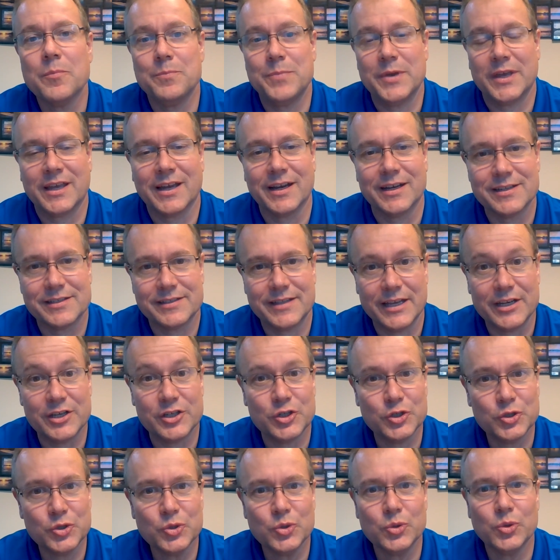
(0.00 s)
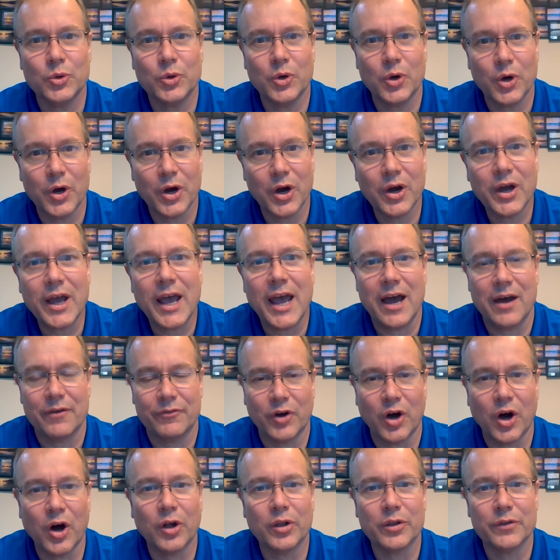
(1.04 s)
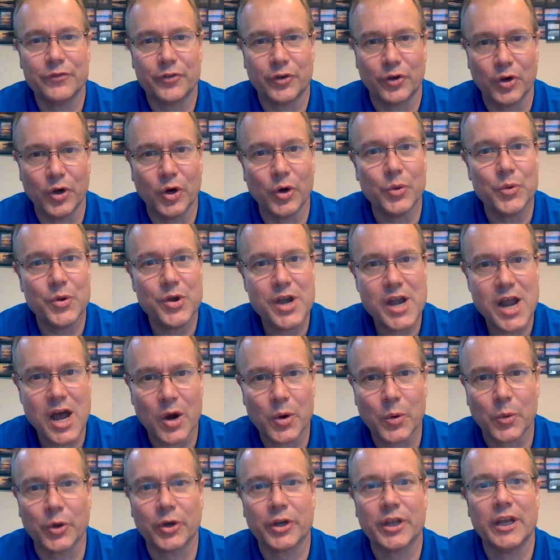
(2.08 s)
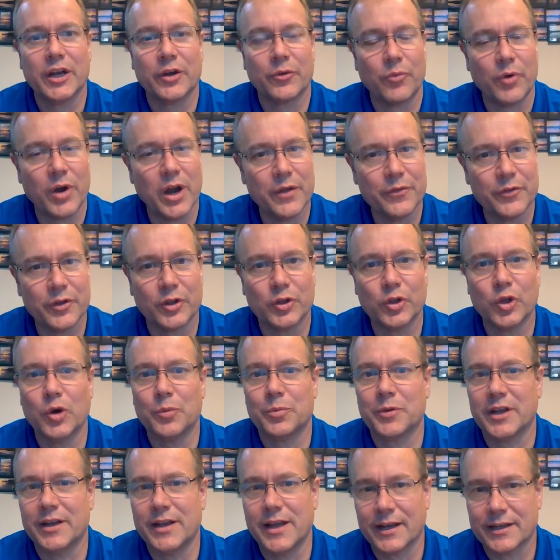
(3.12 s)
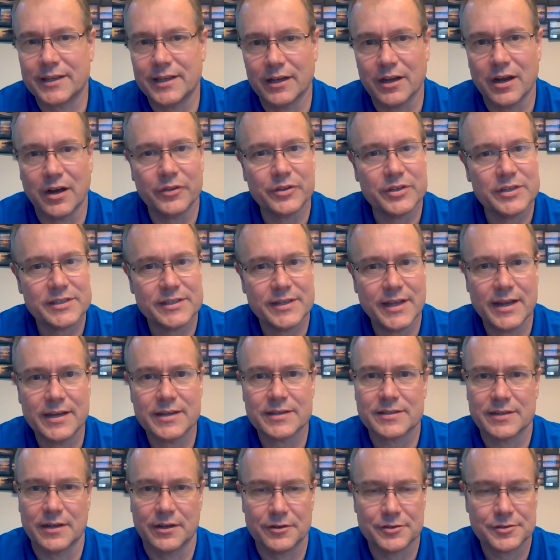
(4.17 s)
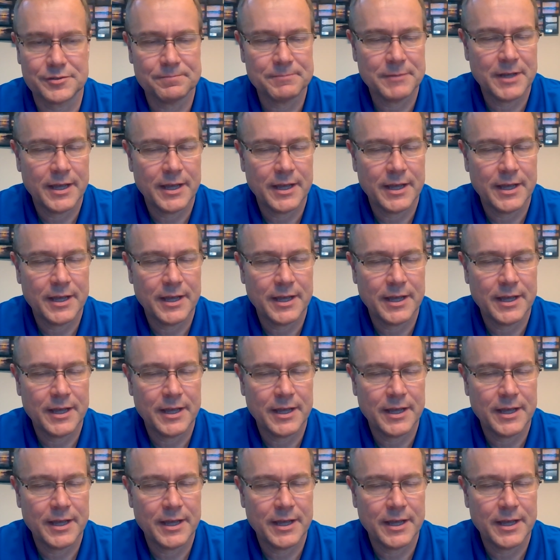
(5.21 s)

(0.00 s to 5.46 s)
because they do have all of their own networking around the globe connecting all these data centers.